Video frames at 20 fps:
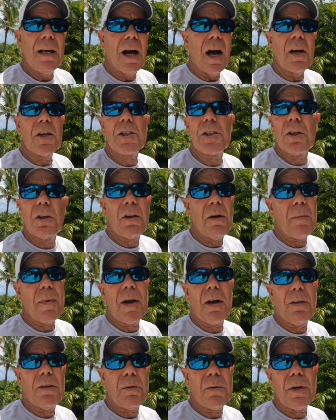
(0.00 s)
I still love
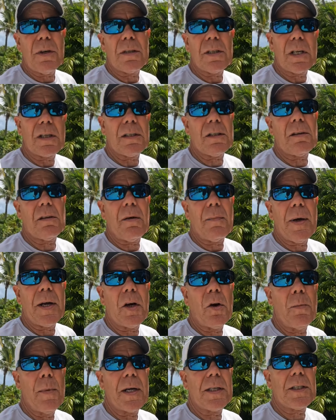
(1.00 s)
my other reels. I still love
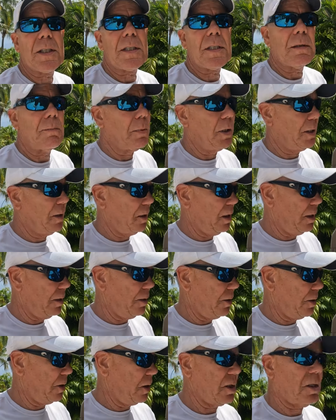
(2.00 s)
my Gomexes, but uh,
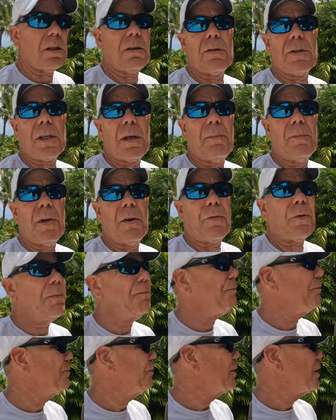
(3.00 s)
this is just a little something different.